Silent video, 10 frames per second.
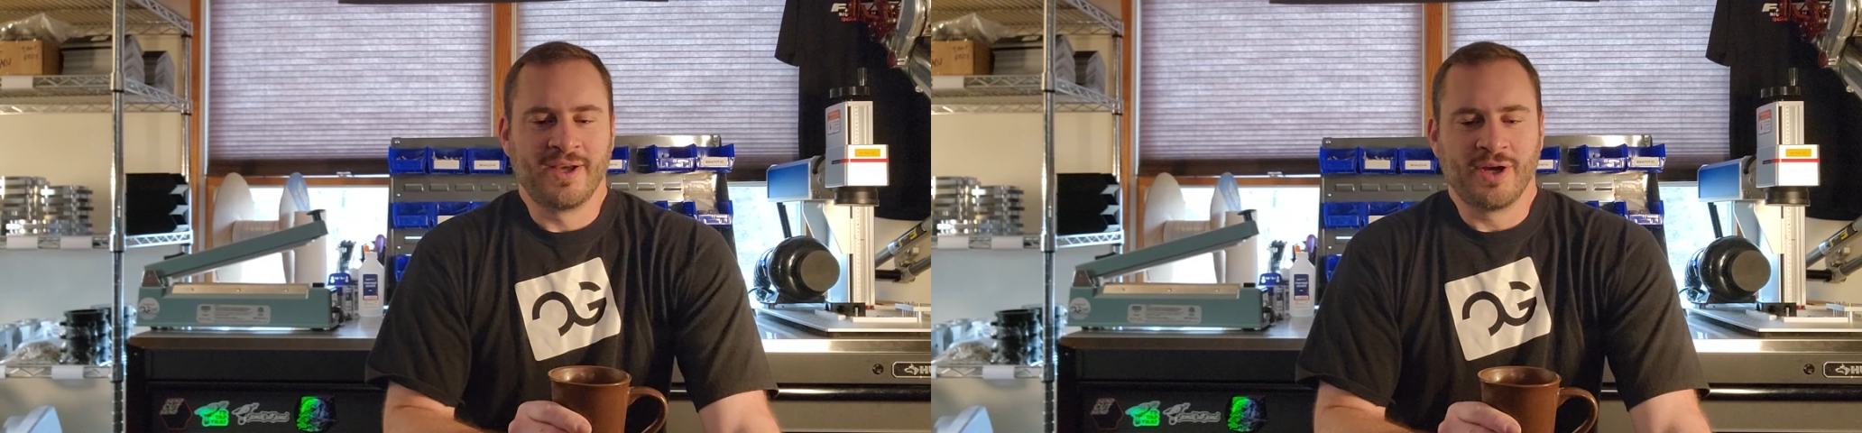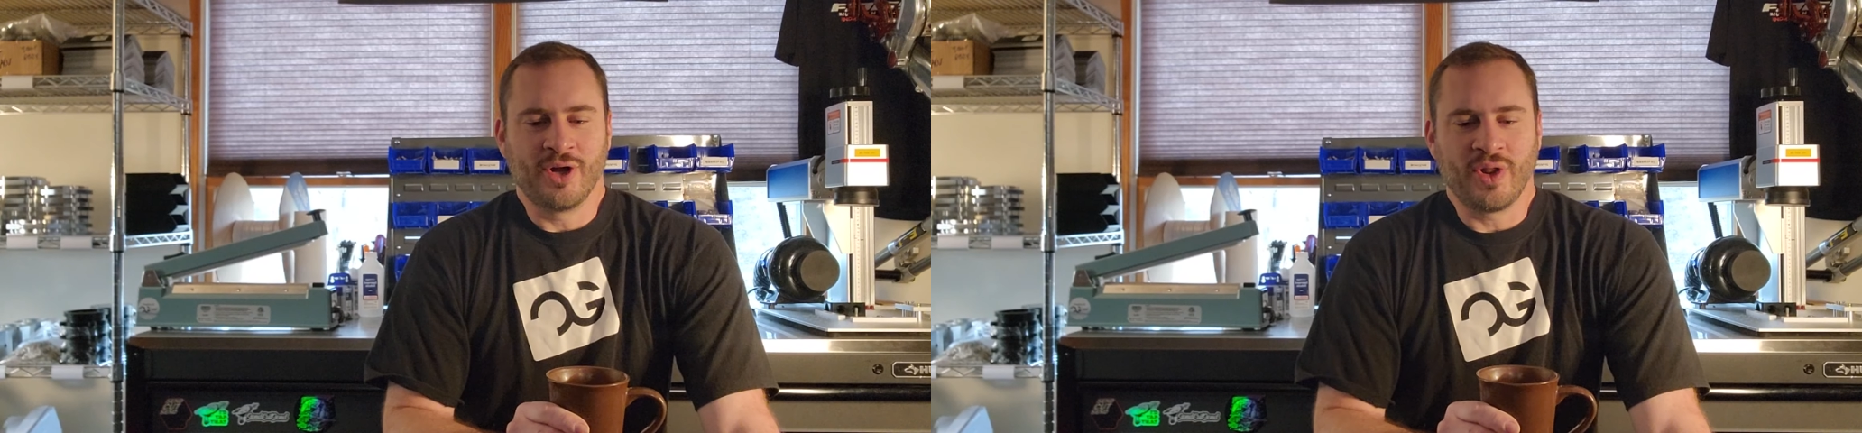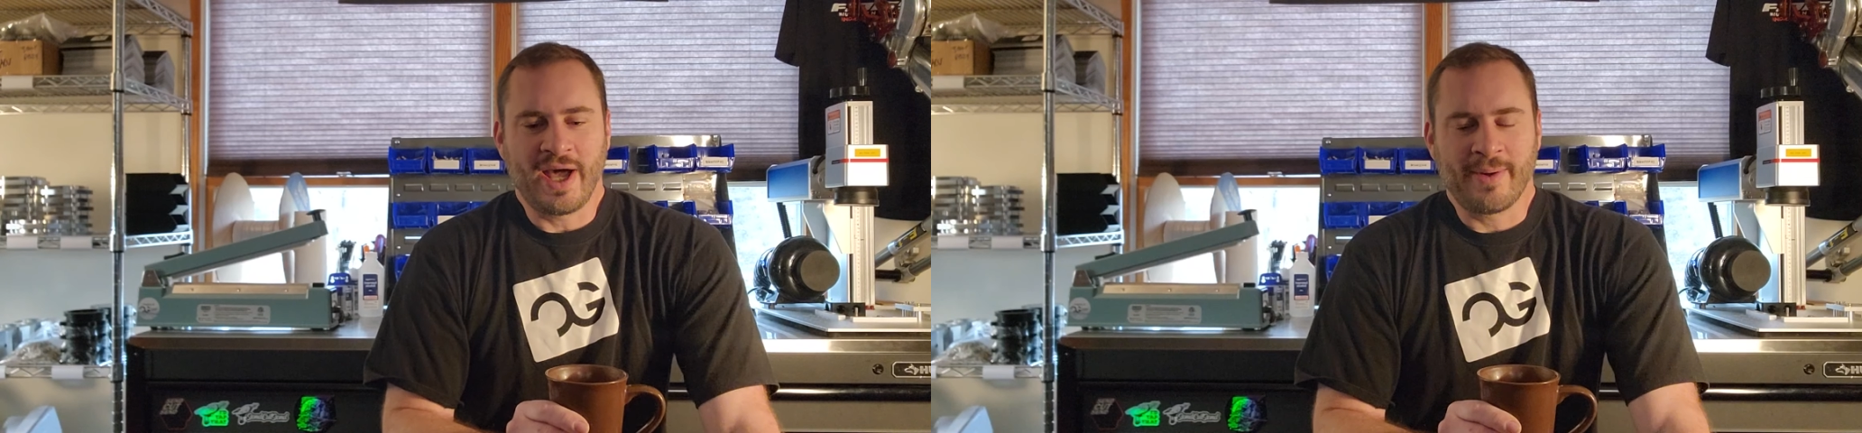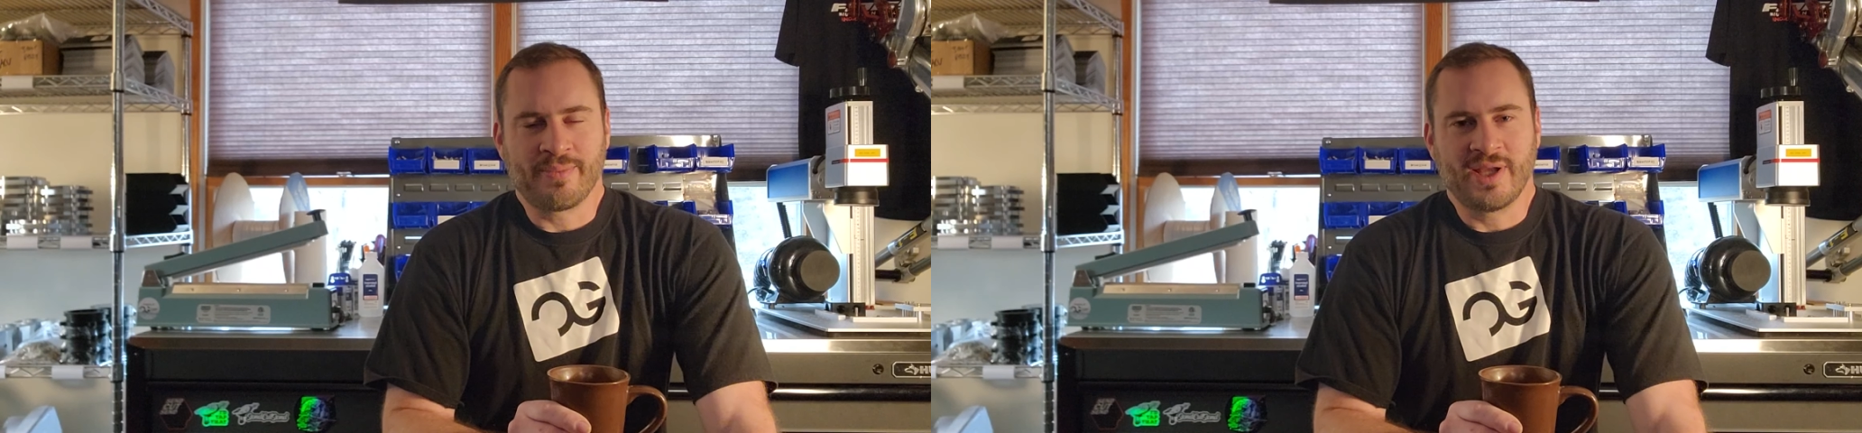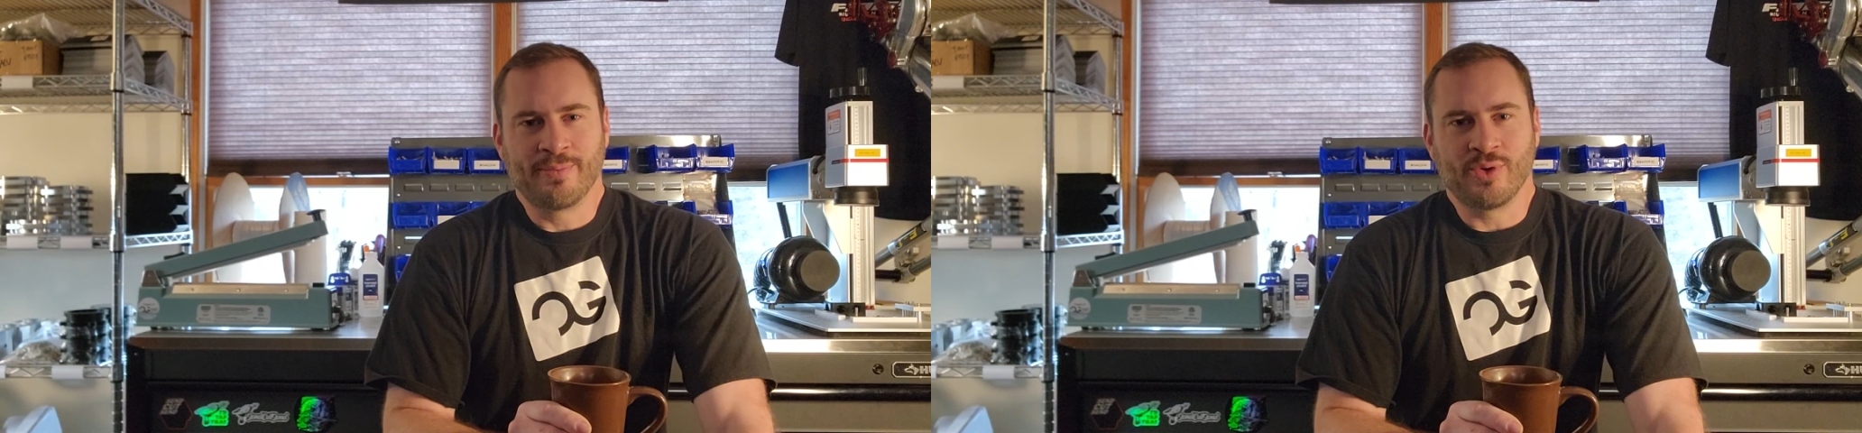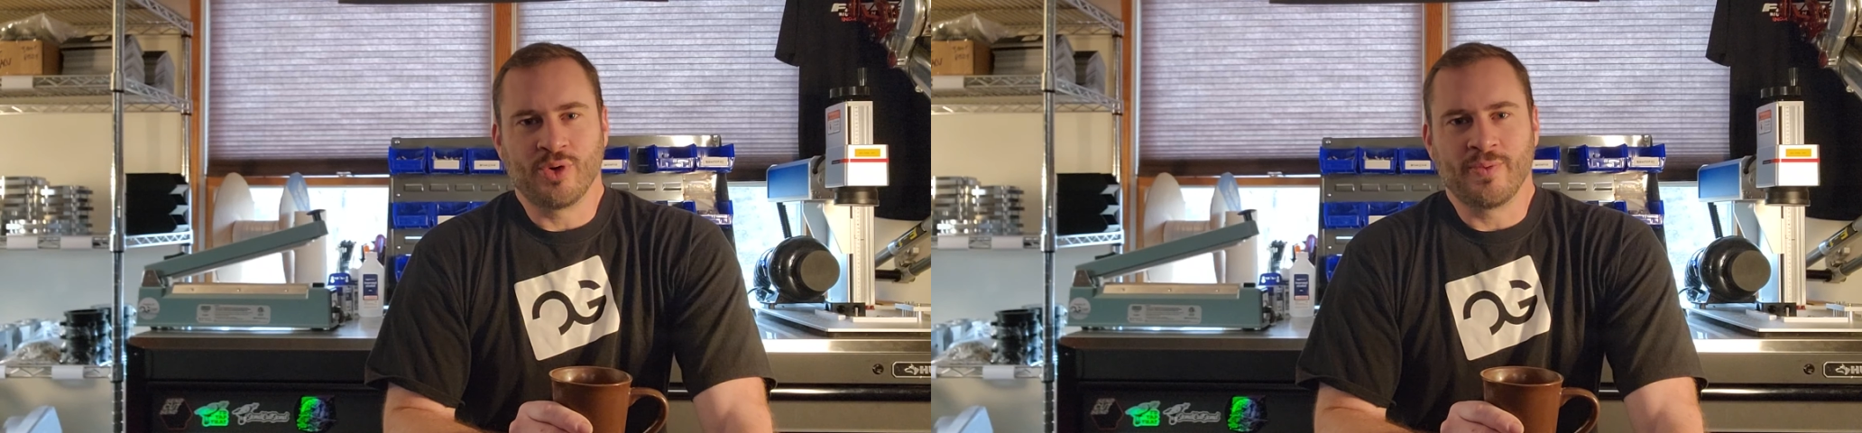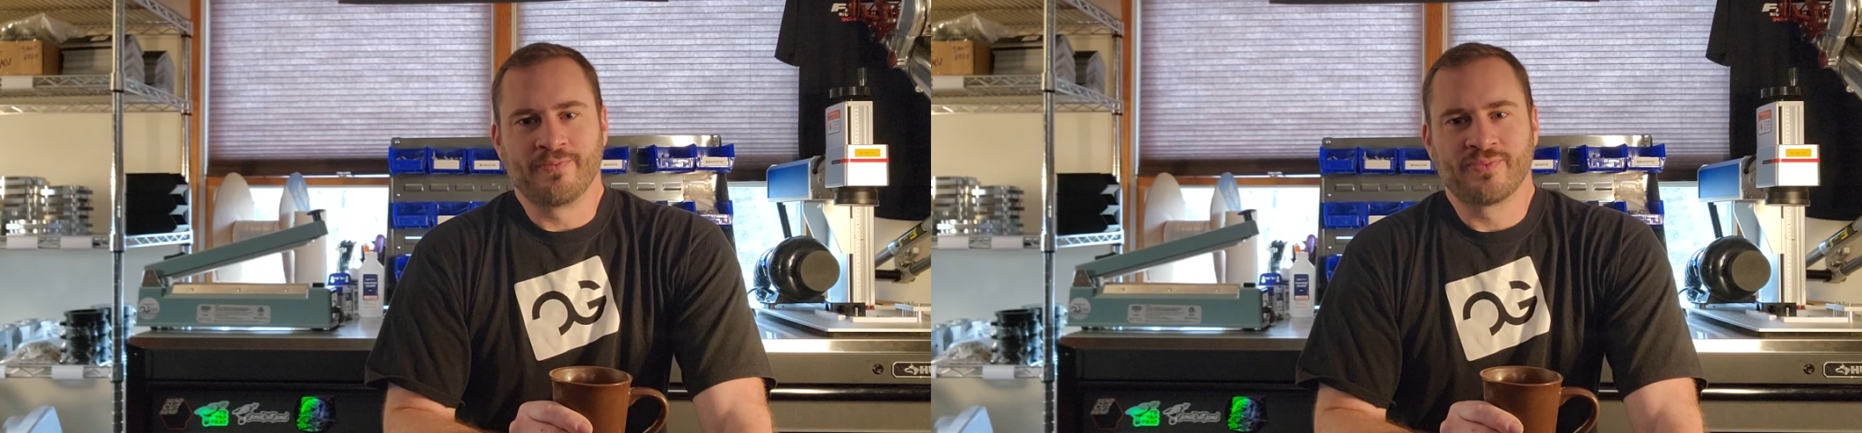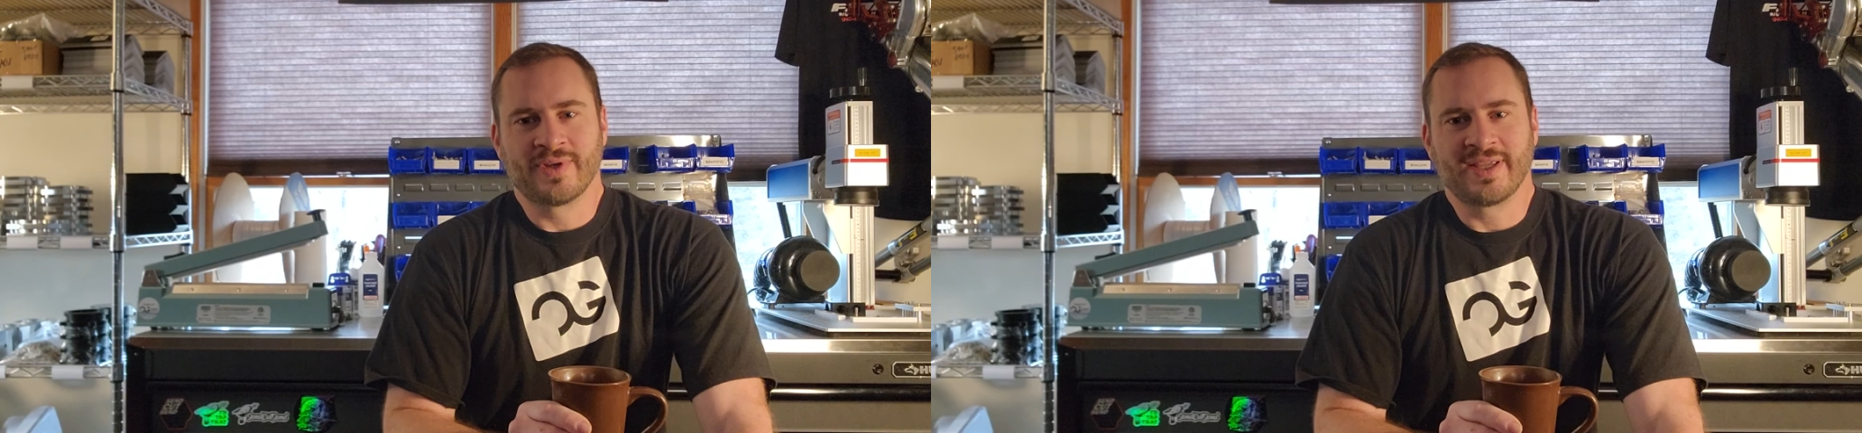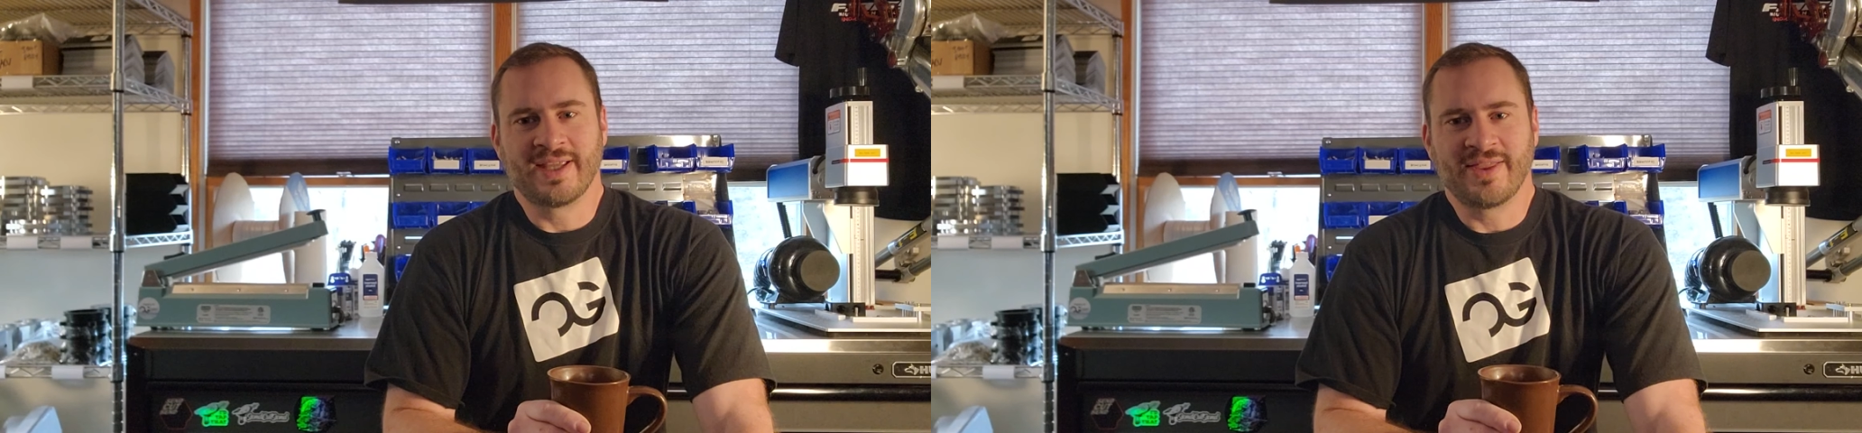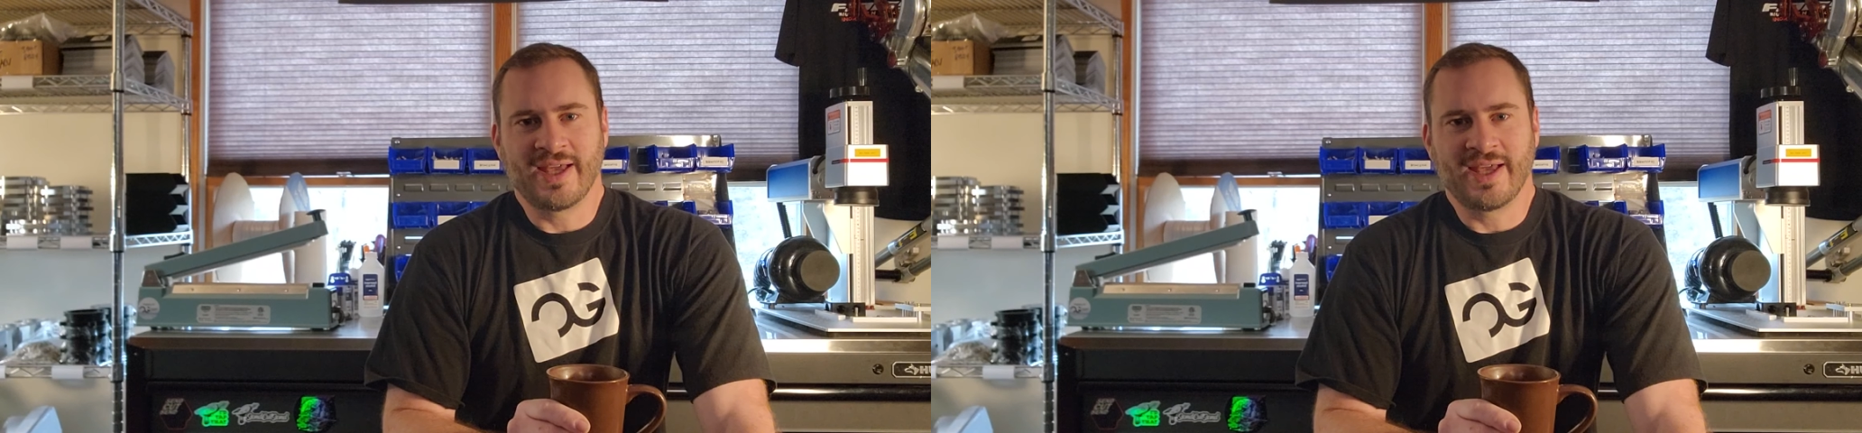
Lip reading: A lot of people get